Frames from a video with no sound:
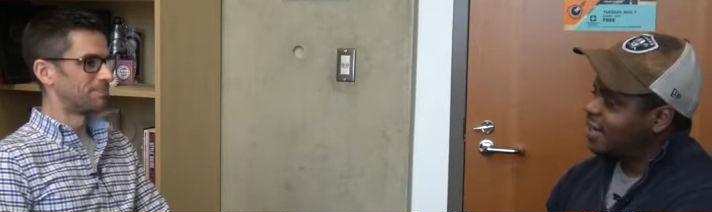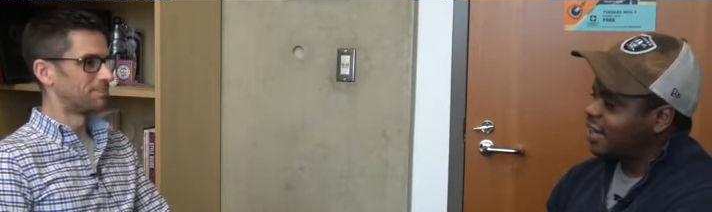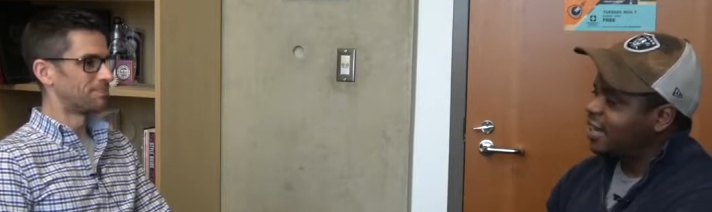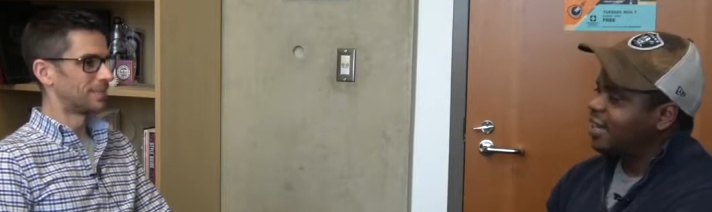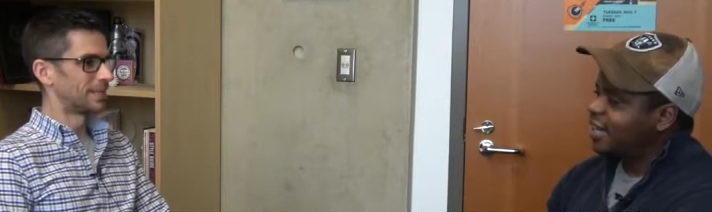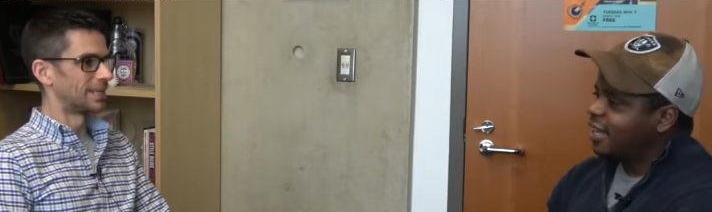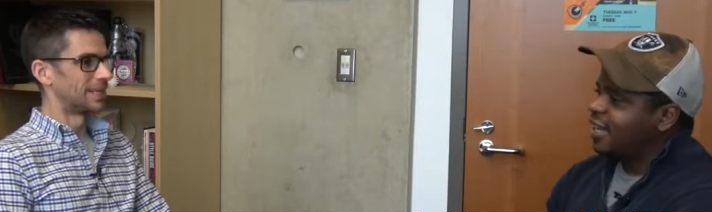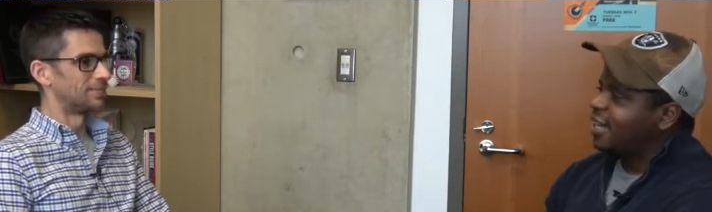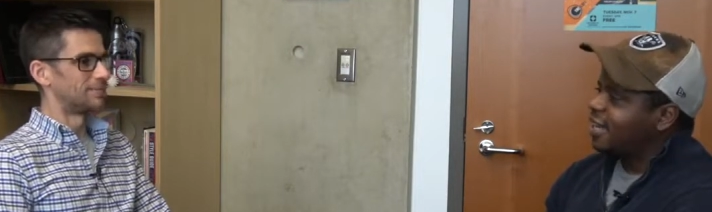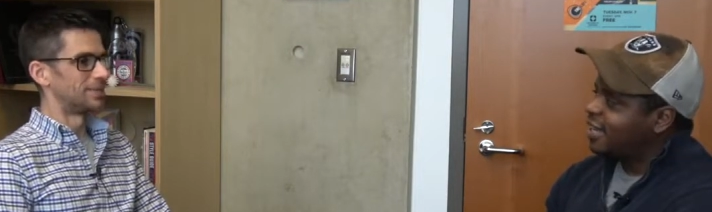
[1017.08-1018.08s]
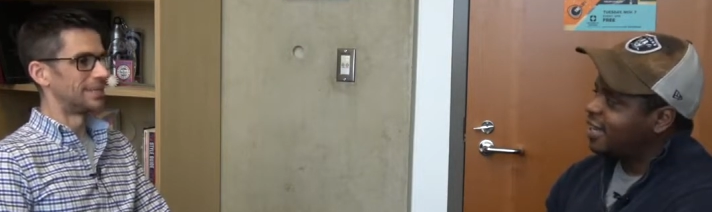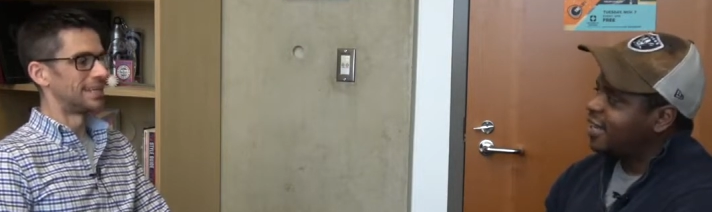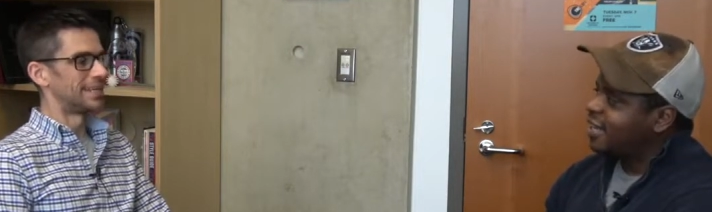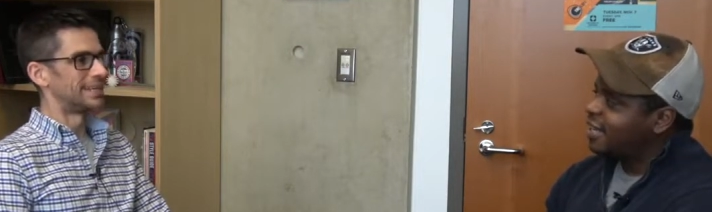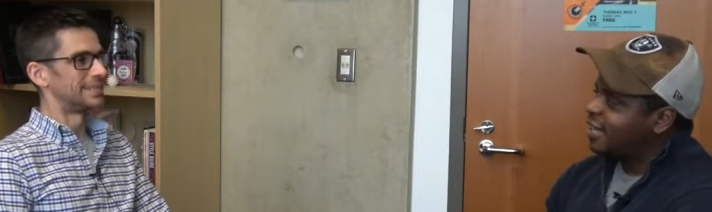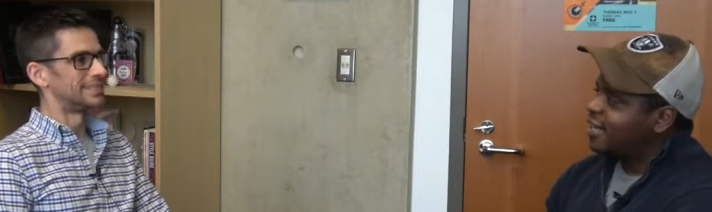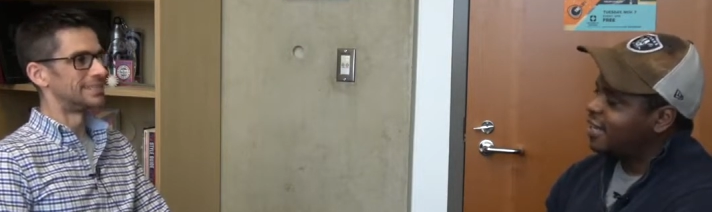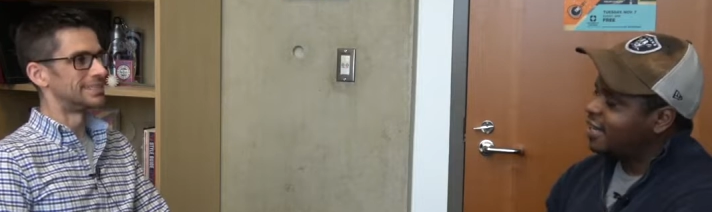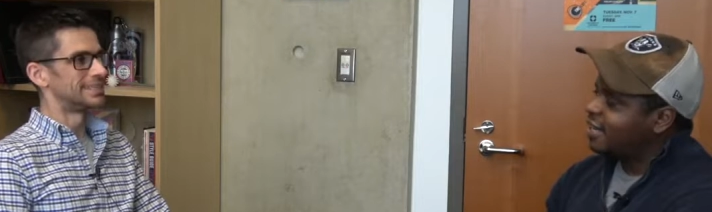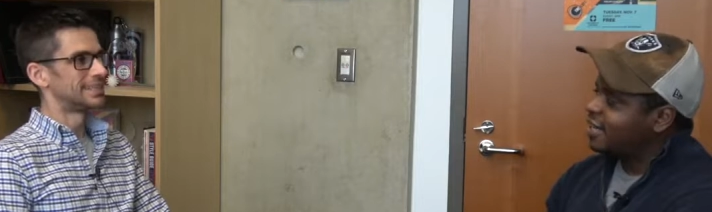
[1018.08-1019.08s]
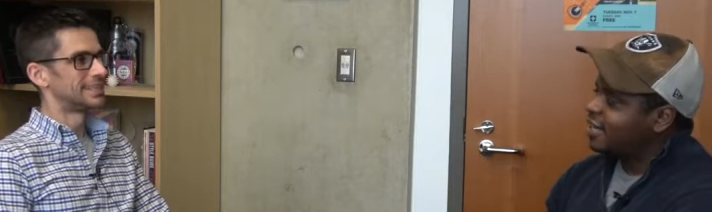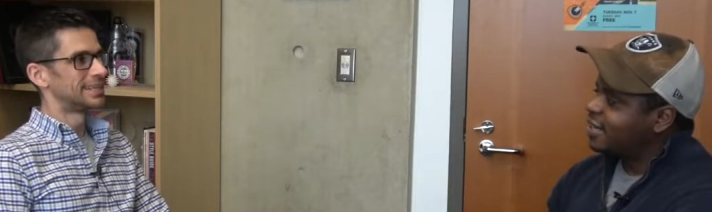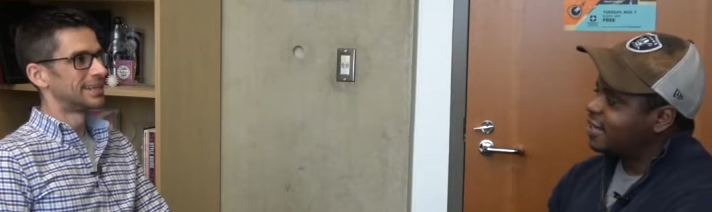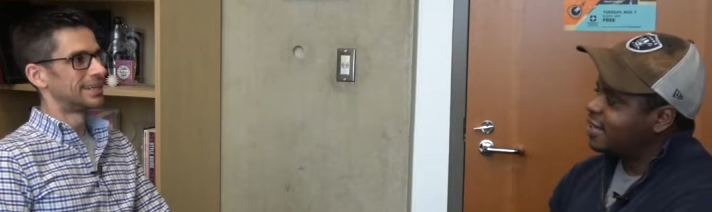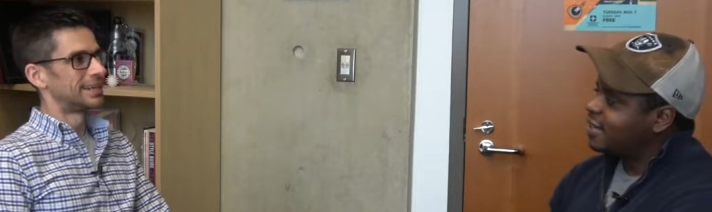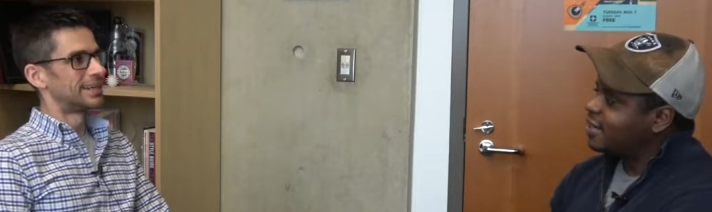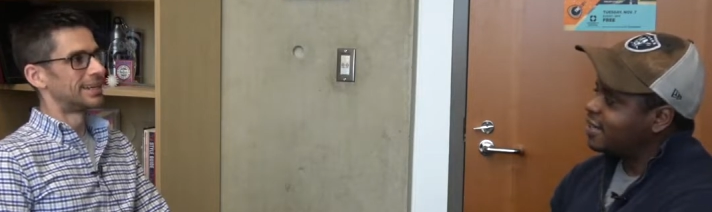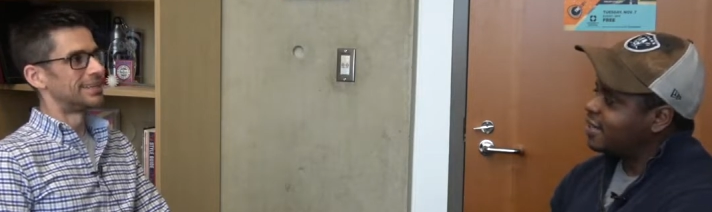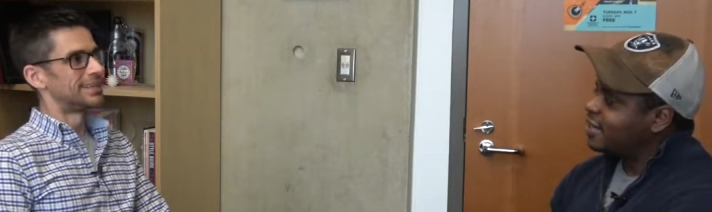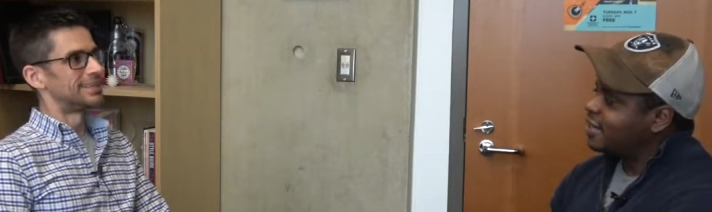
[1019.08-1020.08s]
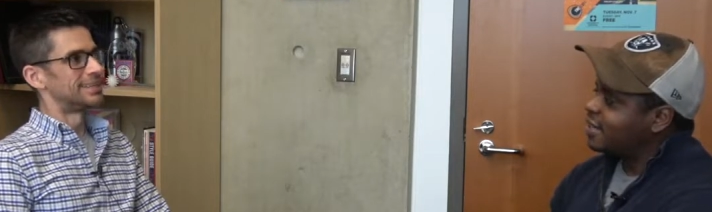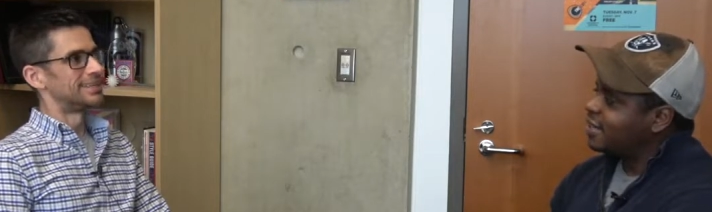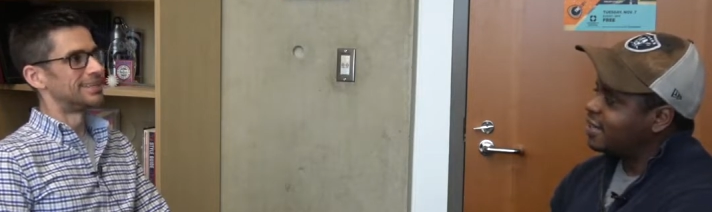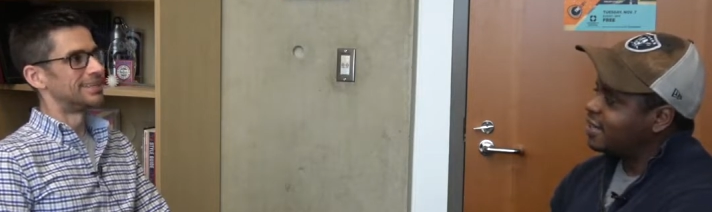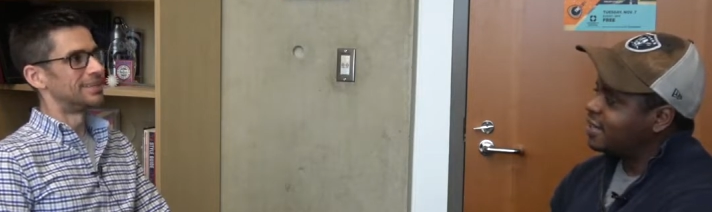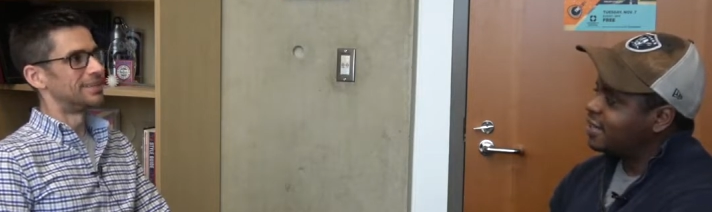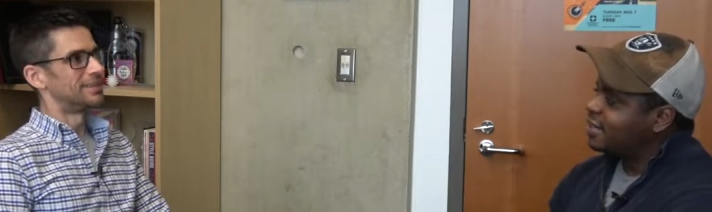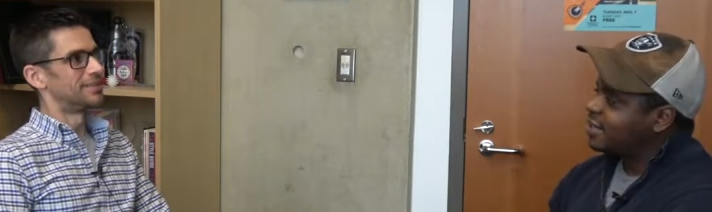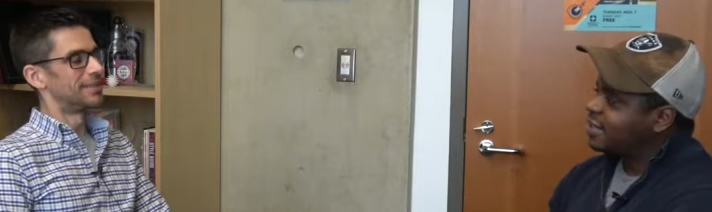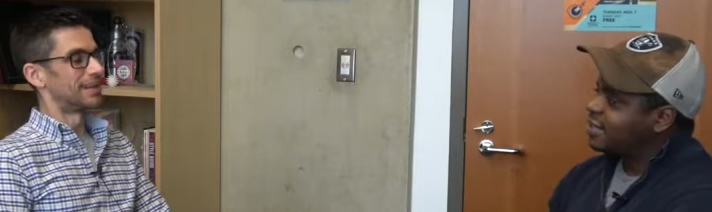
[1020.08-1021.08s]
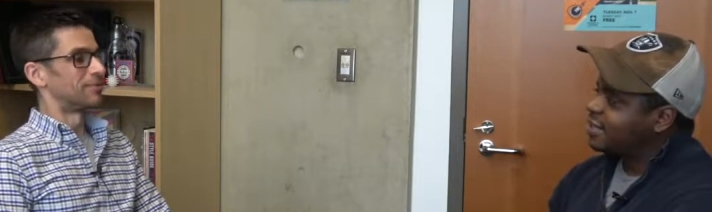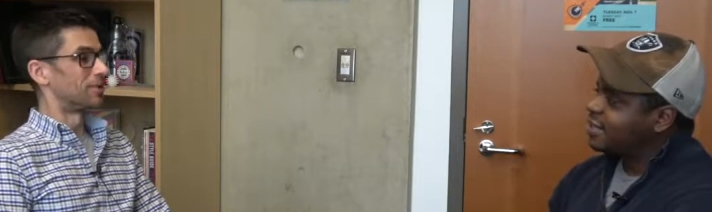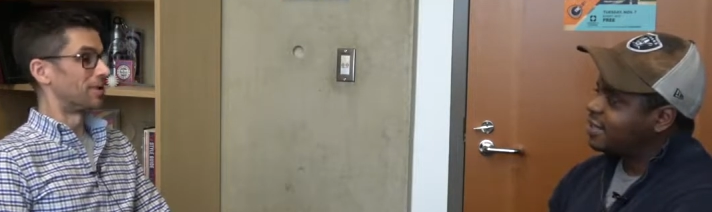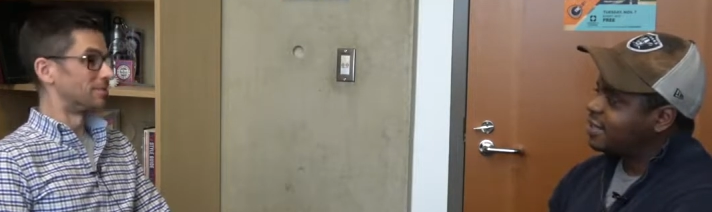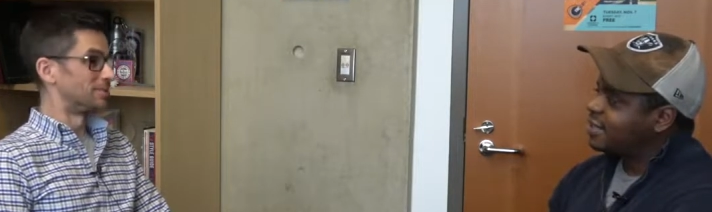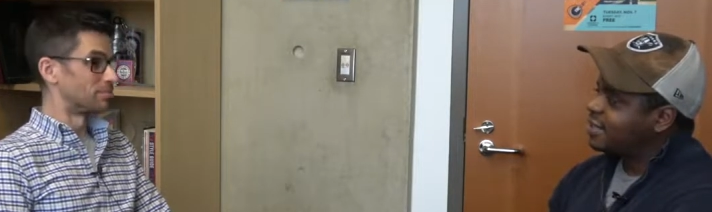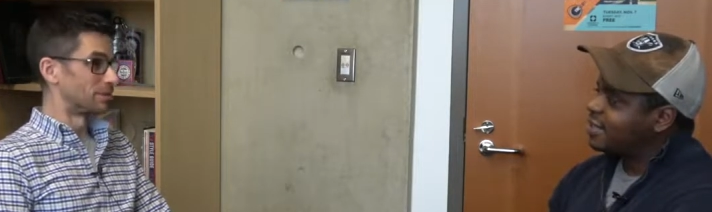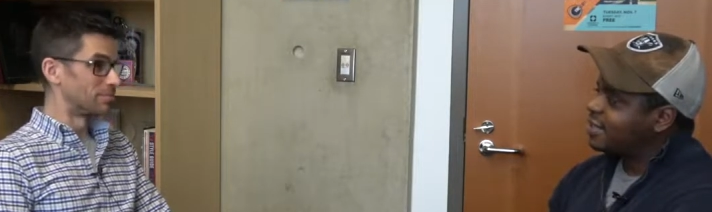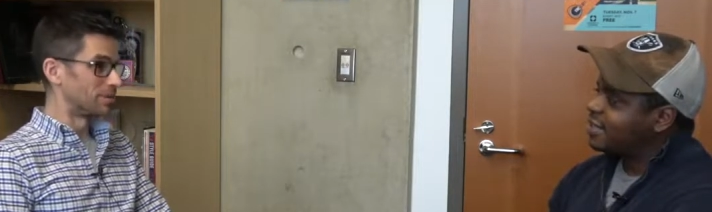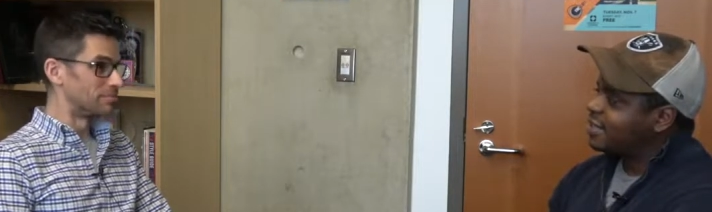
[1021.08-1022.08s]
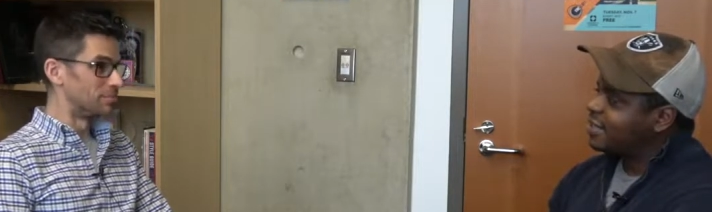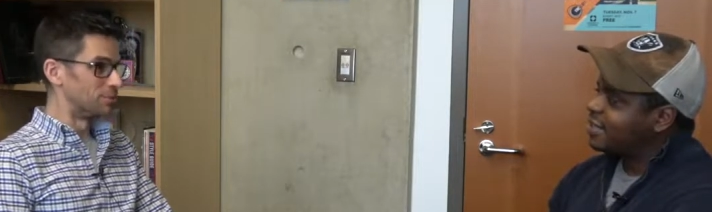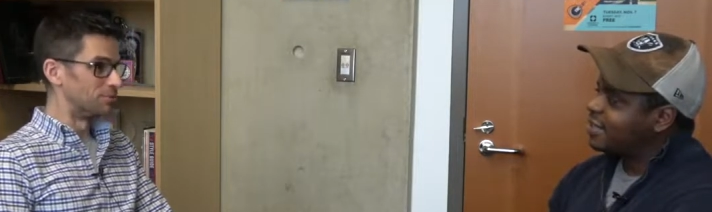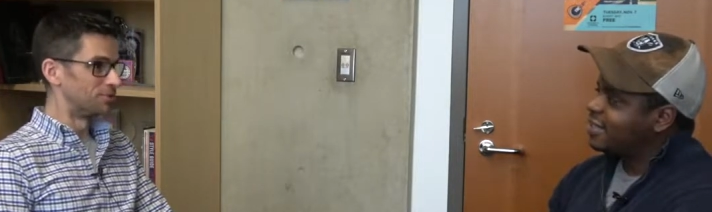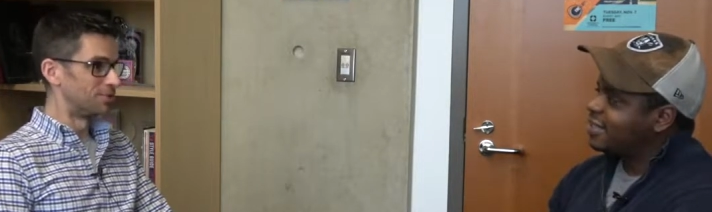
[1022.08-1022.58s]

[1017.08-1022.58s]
Speaker 1: Yeah. Um, and uh, that involved a pretty big move.